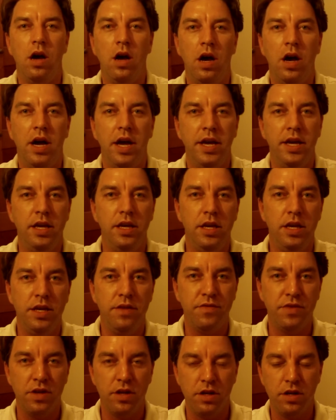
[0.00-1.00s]
I
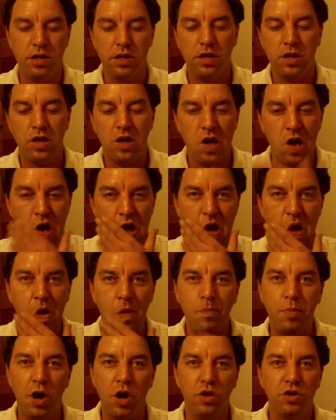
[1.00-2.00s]
even
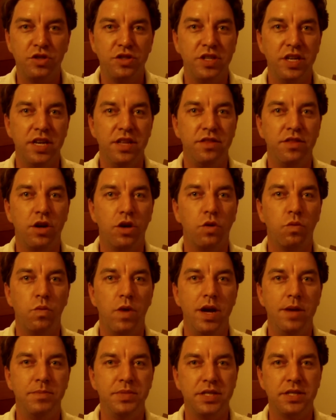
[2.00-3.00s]
posted their
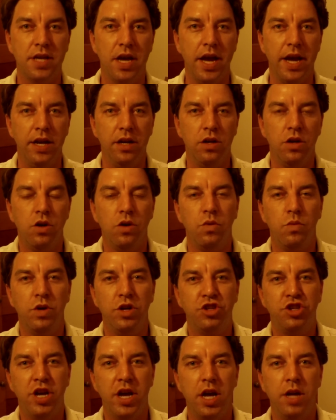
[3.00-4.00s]
website
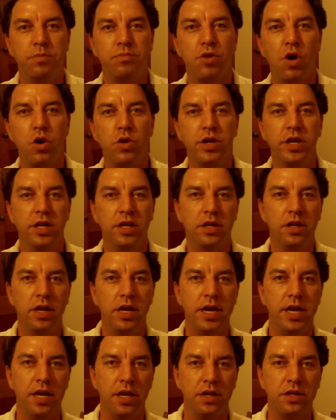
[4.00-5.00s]
which had broken
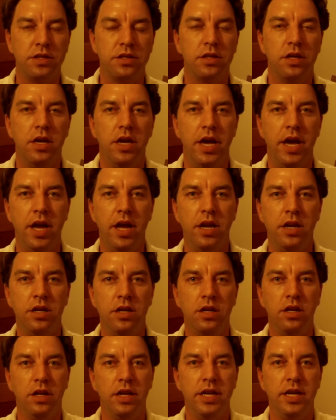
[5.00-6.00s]
links and
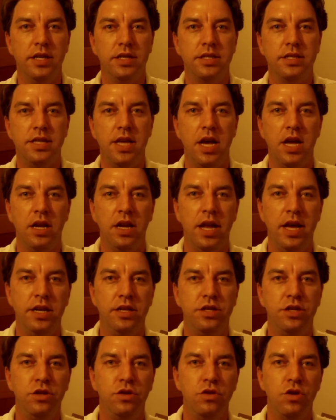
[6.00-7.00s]
links that led
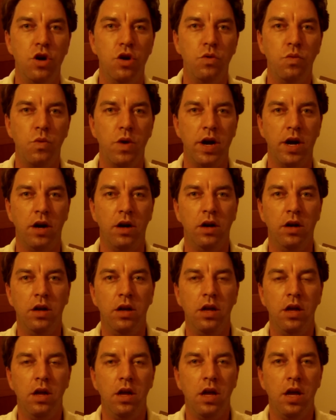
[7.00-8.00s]
to nowhere.
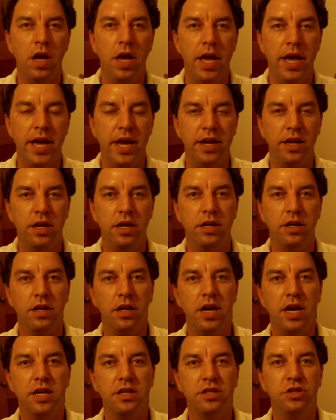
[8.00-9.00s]
And
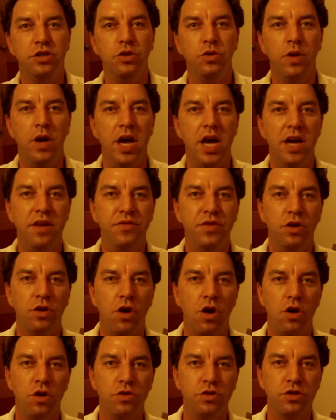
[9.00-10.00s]
unless you have your
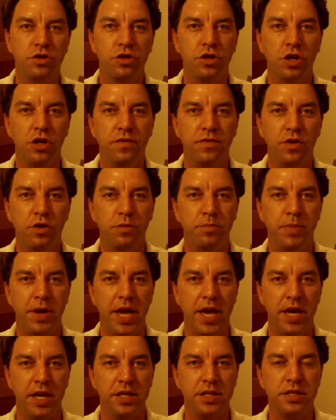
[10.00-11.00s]
own server
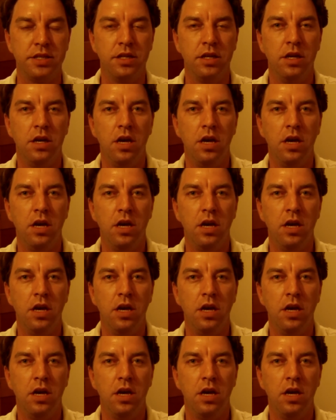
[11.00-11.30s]
base,